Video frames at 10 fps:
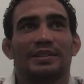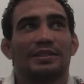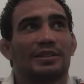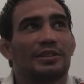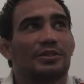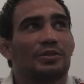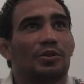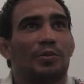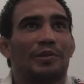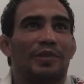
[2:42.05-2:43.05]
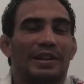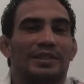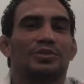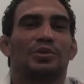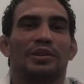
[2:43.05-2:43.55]
You know, my father
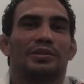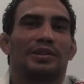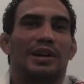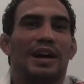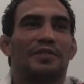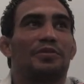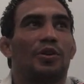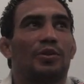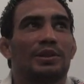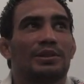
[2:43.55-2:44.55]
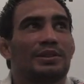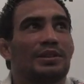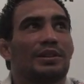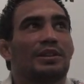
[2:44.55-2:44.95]
is one guy who always,